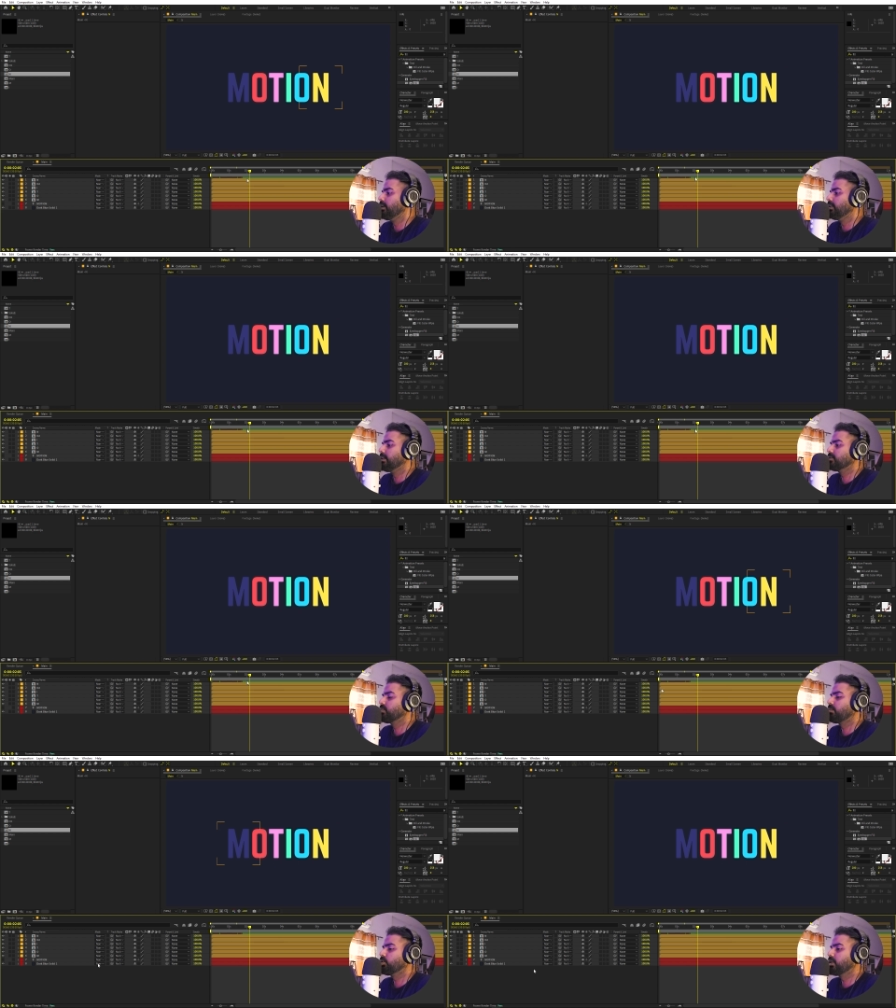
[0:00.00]
there is
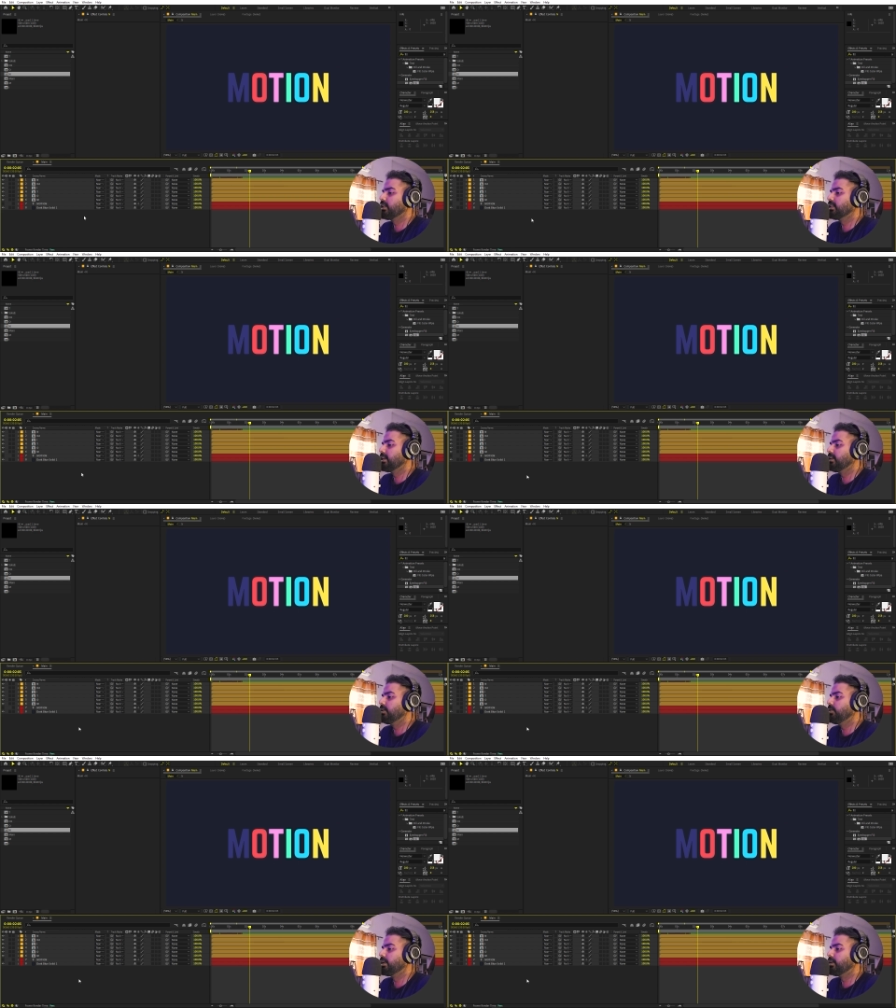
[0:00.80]
one more thing that
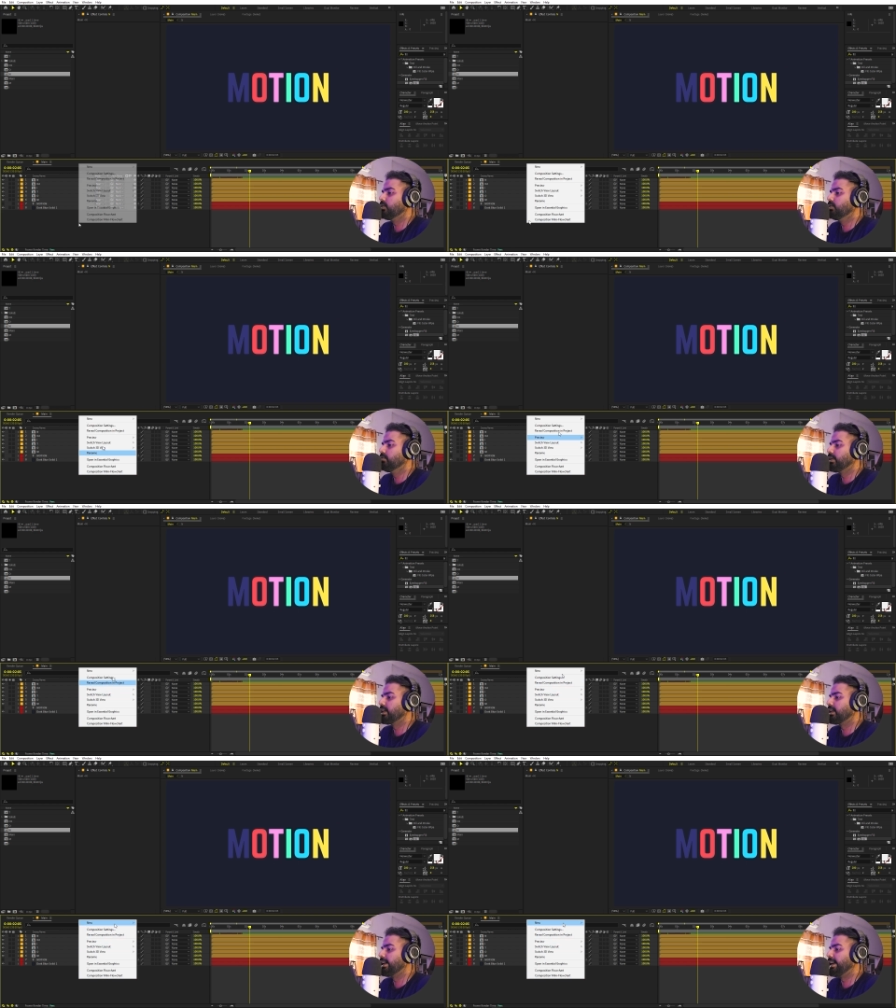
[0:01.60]
you can do we
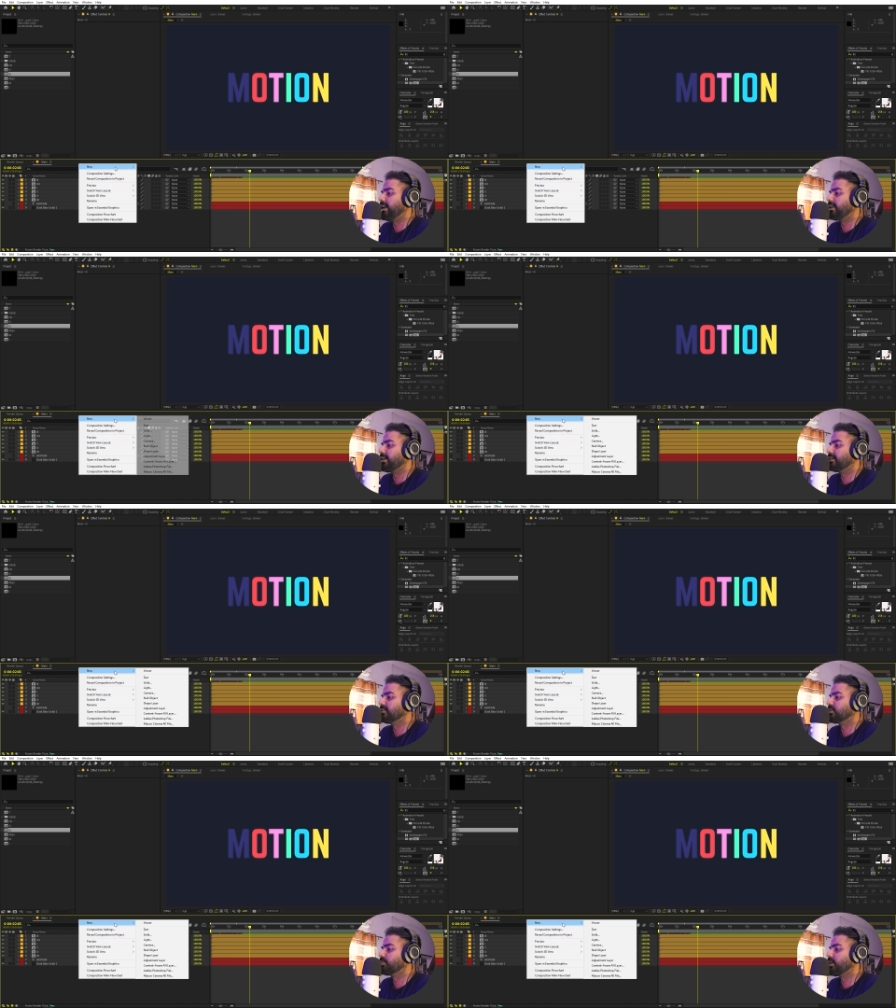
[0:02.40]
can add an
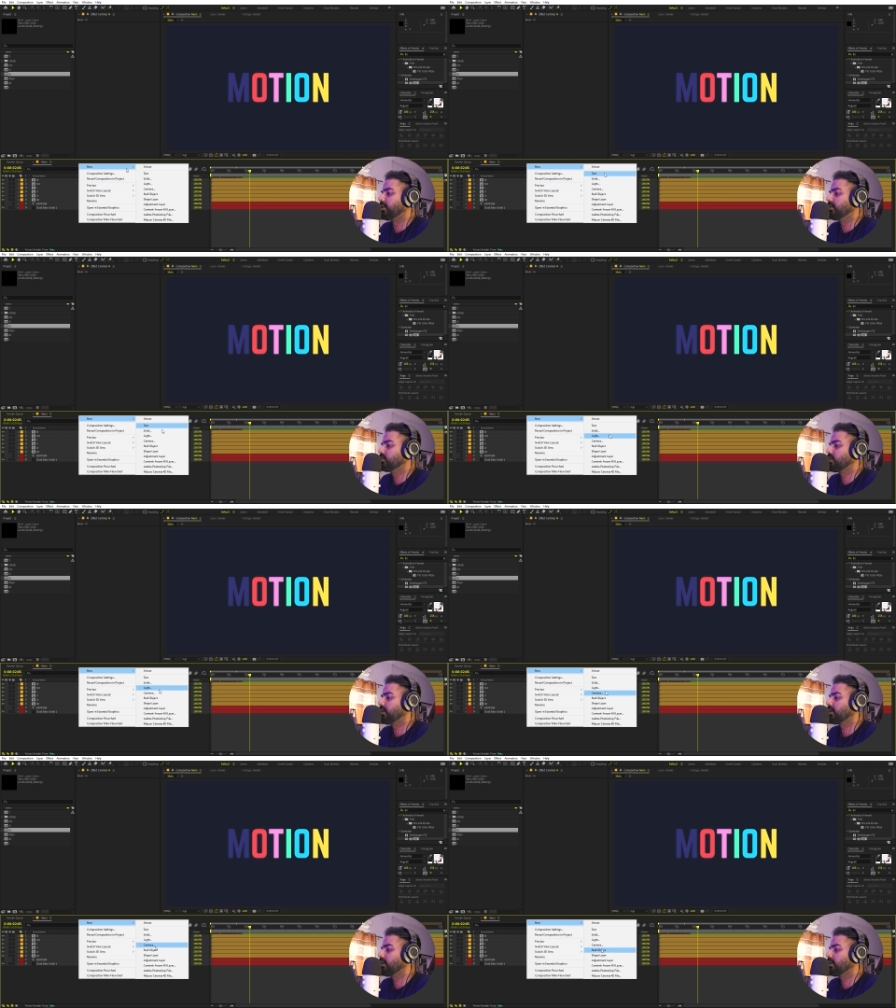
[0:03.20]
adjustment layer so
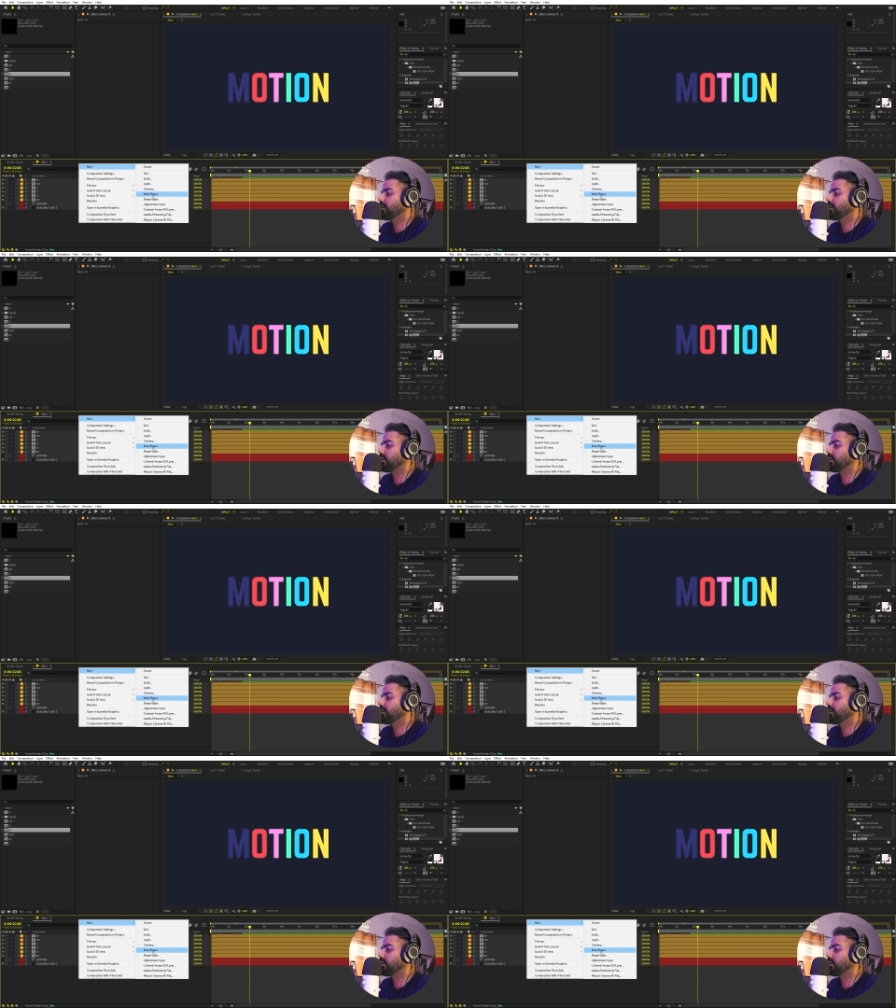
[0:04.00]
right click